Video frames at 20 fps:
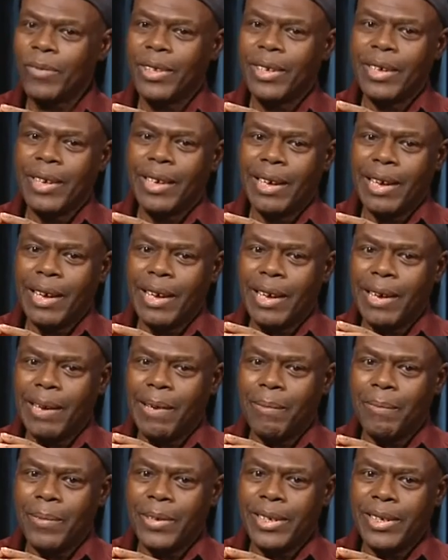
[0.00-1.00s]

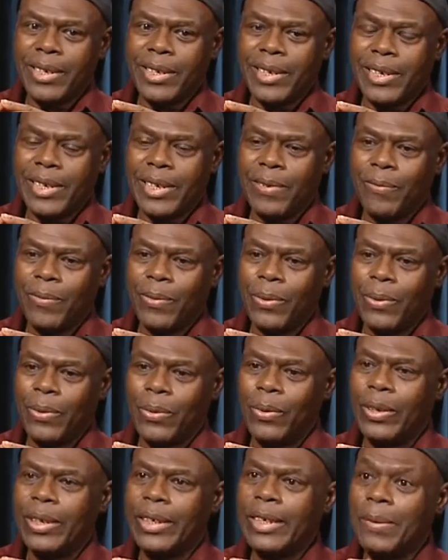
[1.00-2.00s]
There is a need
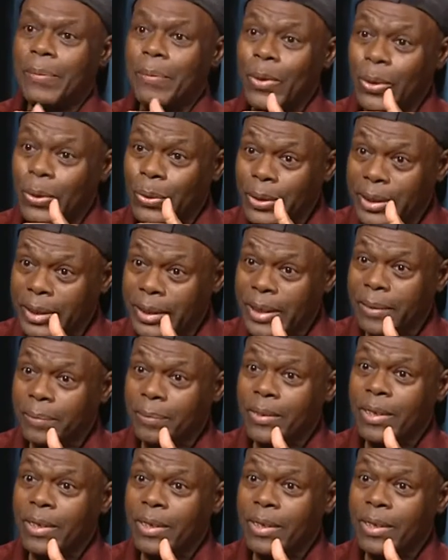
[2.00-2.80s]
for democracy